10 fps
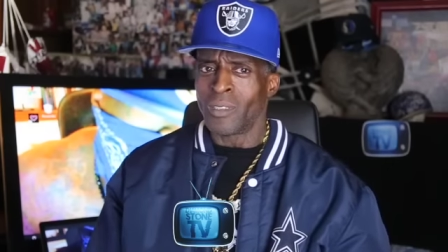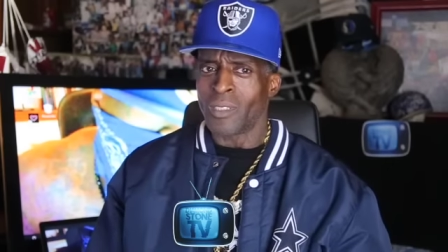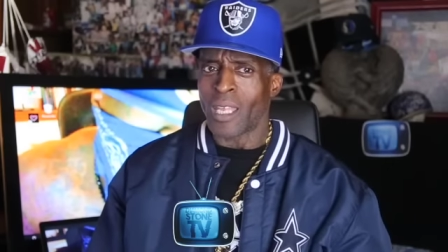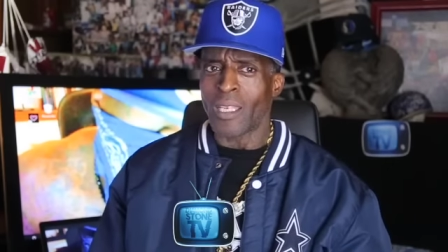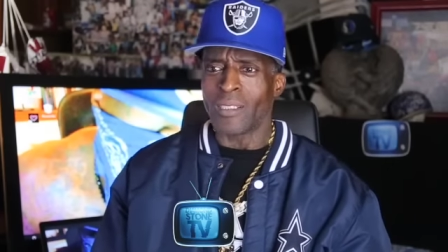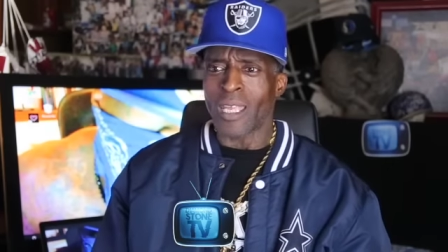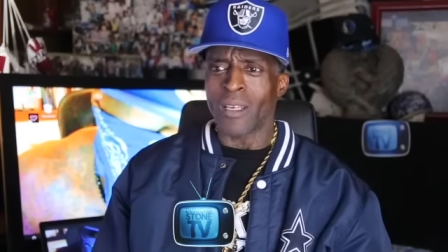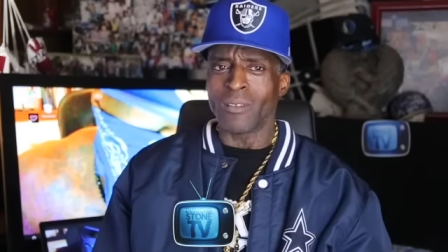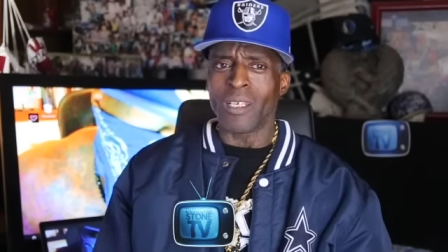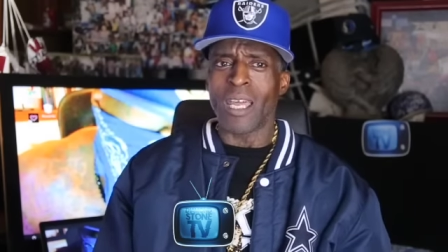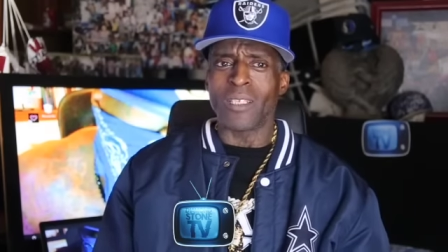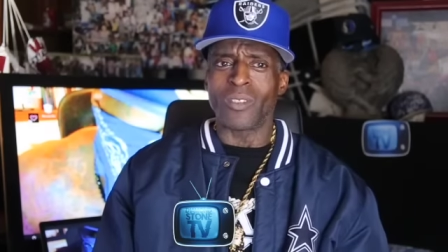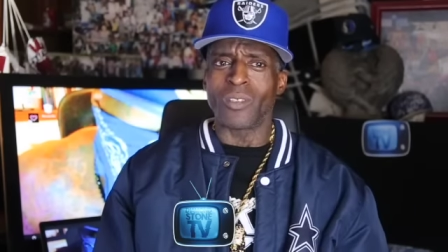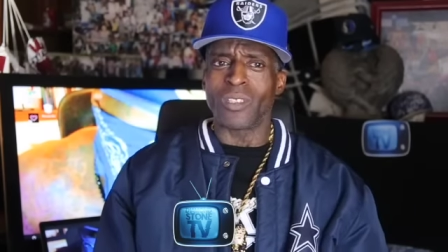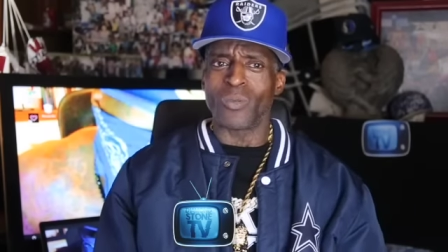That don't look like
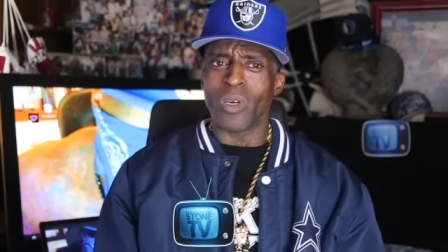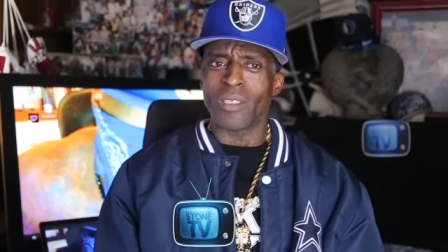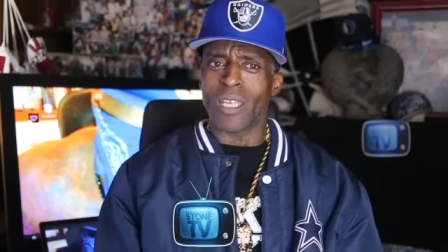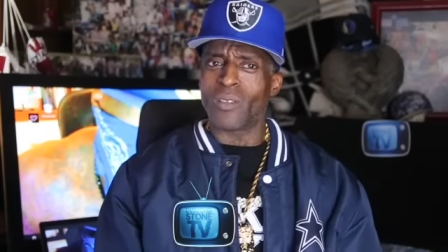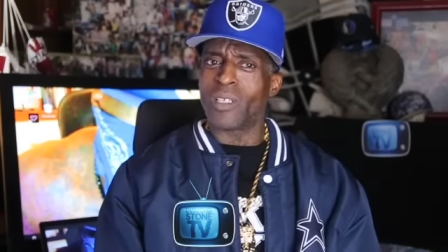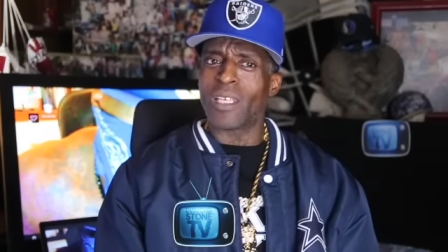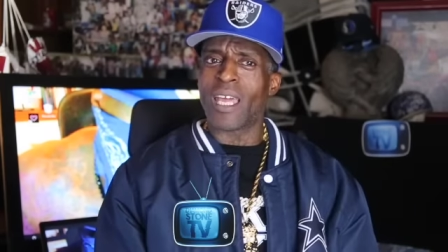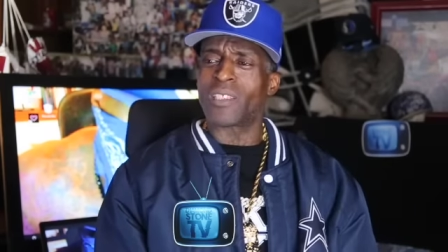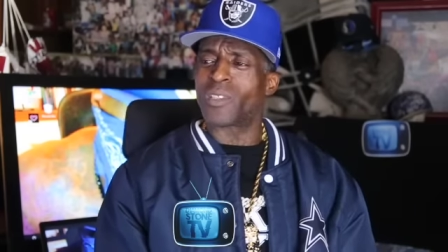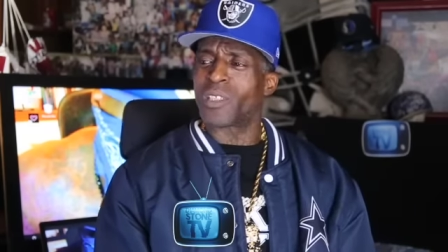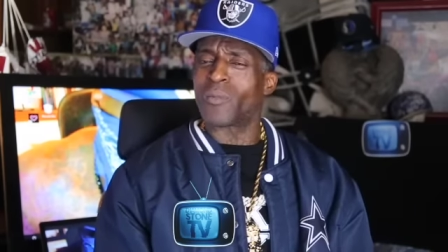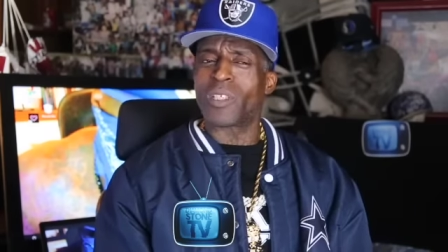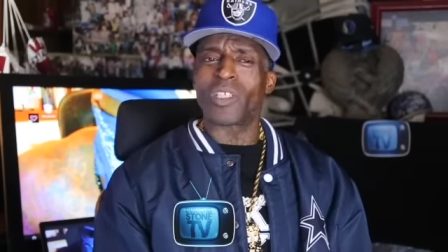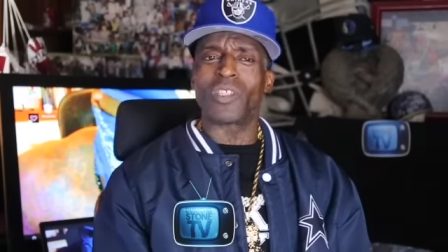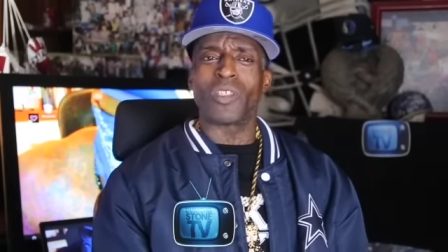no good work. That don't look like
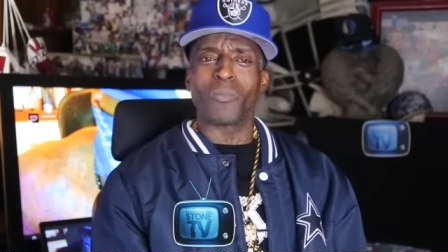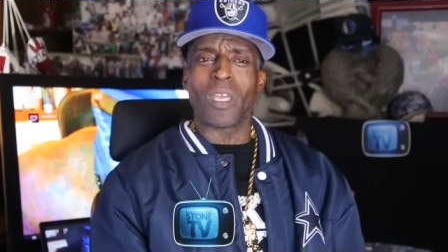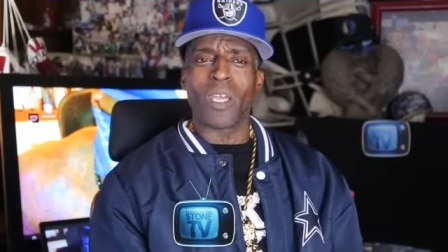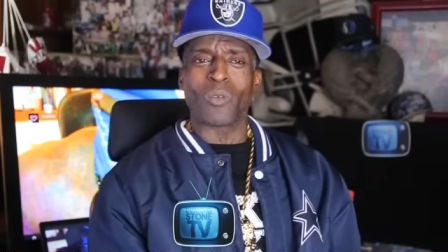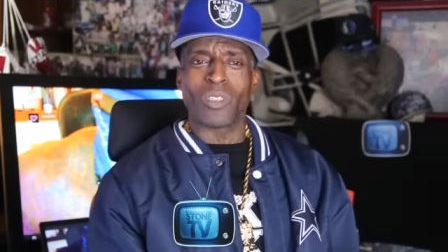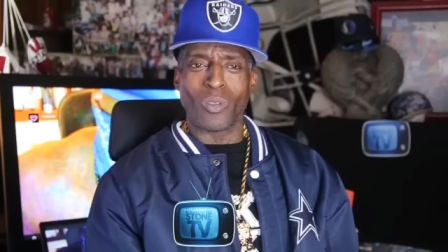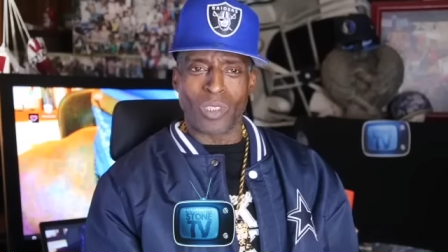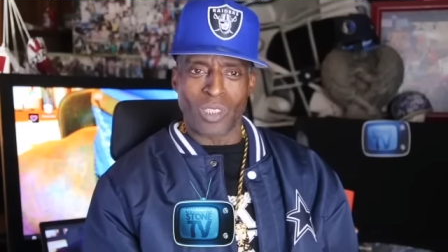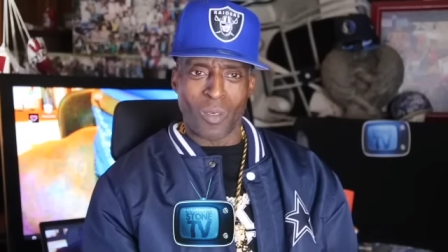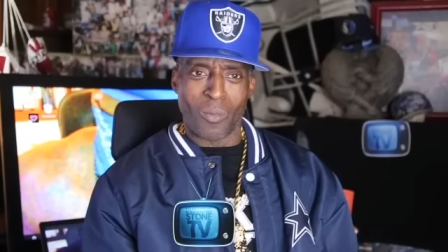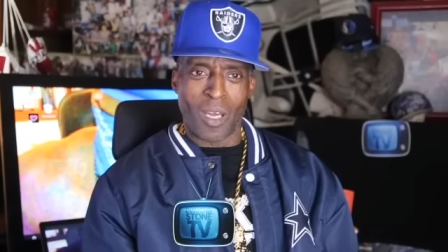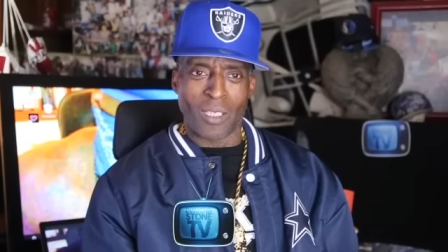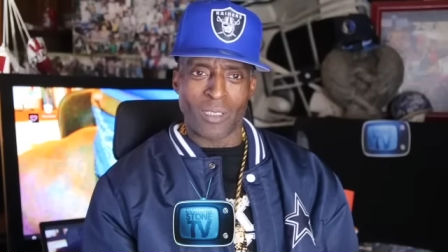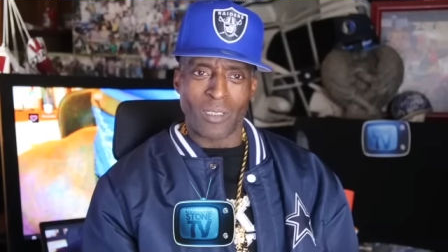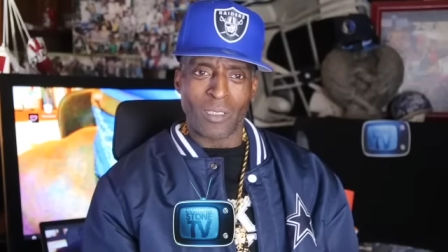something that a good man would do to
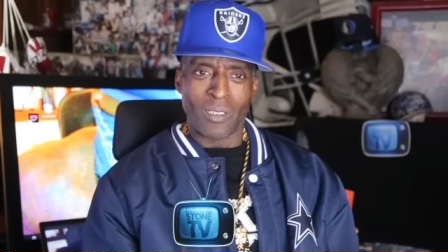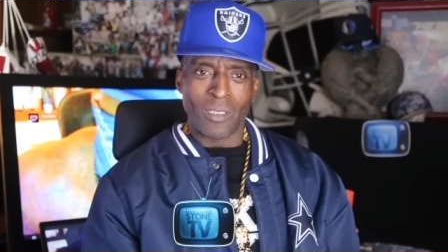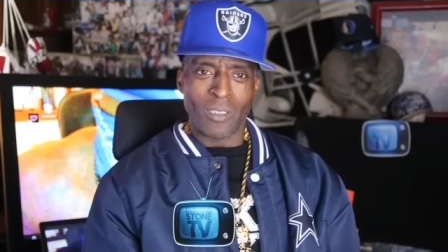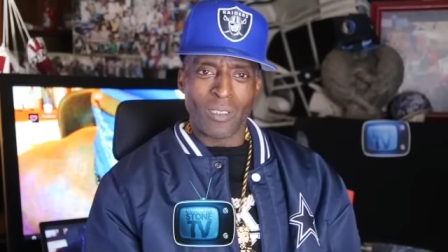somebody. Right.